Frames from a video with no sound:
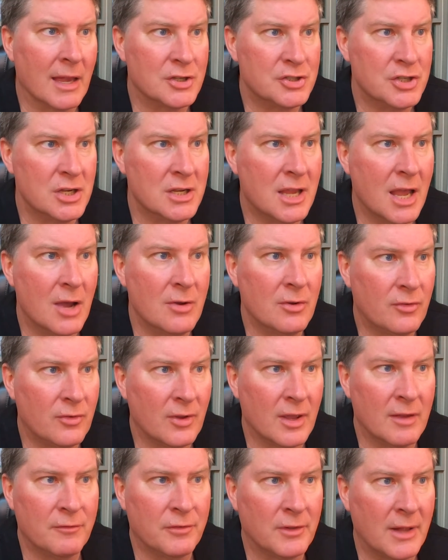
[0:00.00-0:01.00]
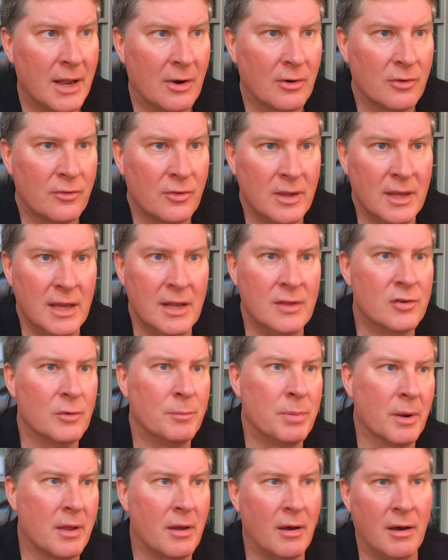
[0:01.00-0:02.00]
I should go to sunflower seeds or
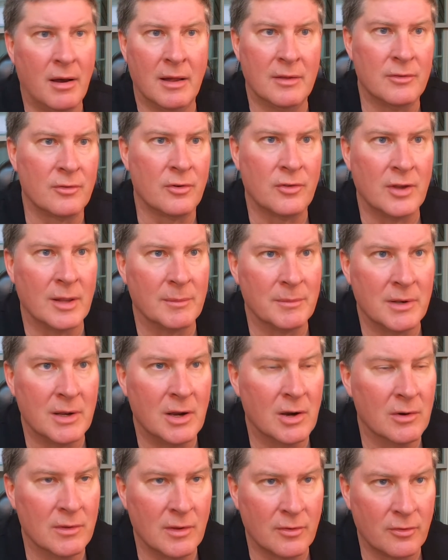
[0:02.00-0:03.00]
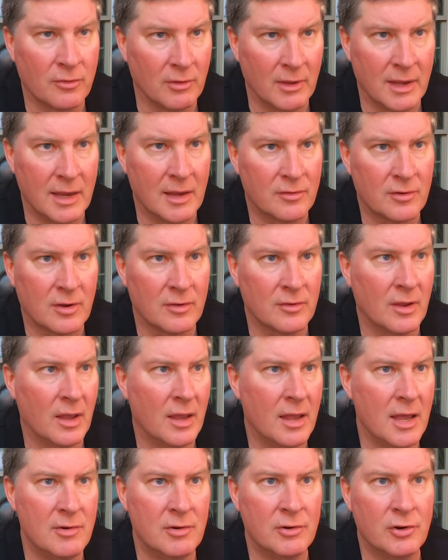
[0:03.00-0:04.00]
pecans or something here that's less, because
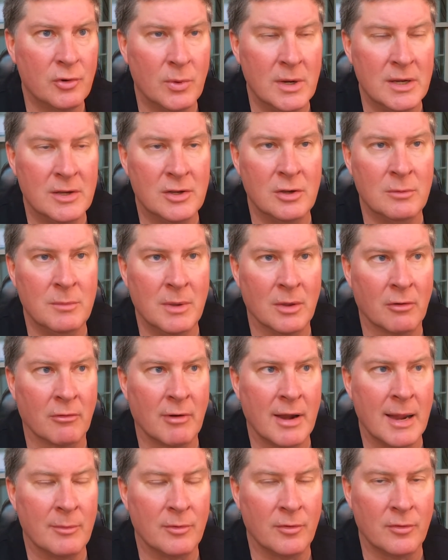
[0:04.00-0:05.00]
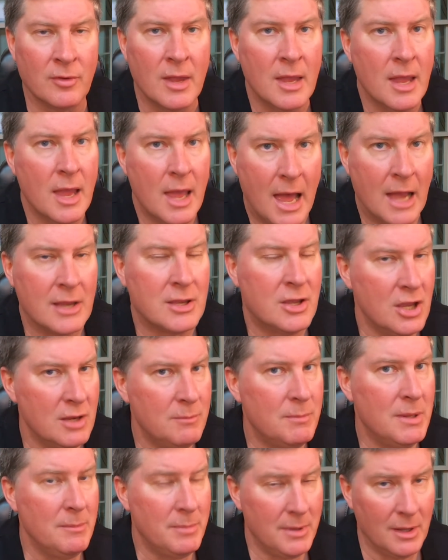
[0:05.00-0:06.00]
122 milligrams is, I
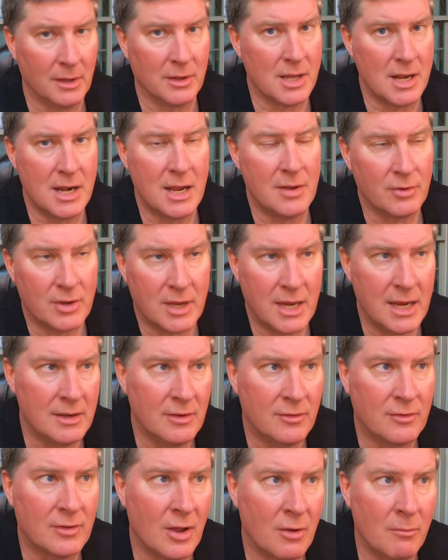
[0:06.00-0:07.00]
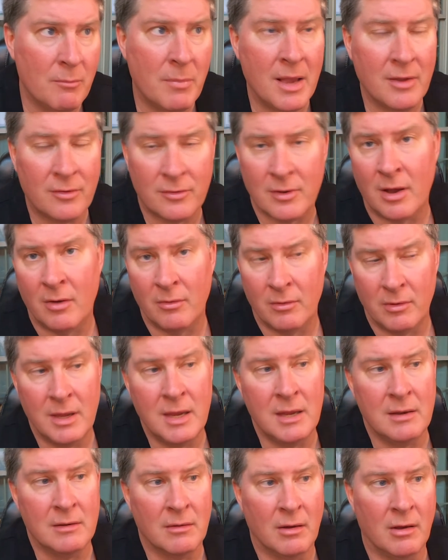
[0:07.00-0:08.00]
could be building another kidney stone based on
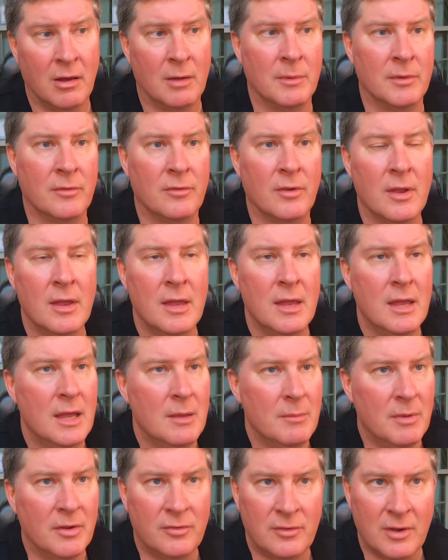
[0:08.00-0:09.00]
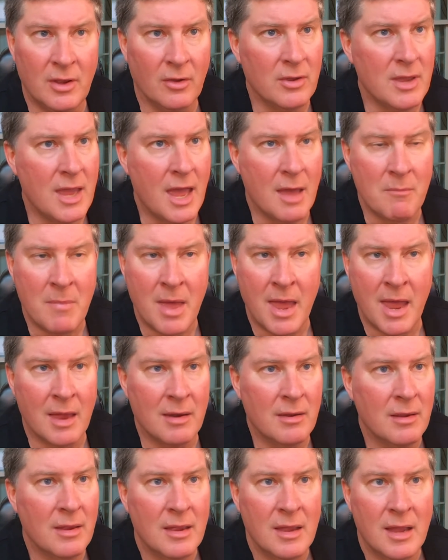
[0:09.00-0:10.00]
eating almonds, but still yet,
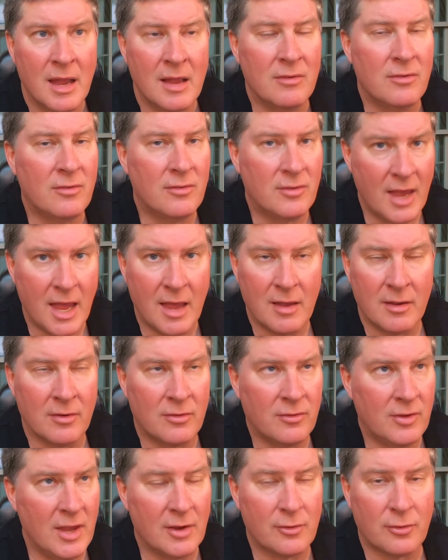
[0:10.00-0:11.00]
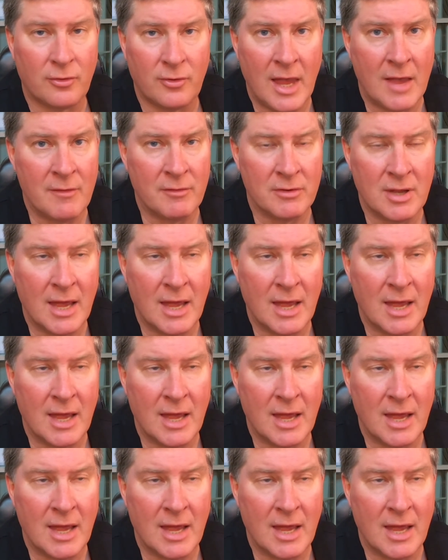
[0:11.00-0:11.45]
man, it's 6 or 7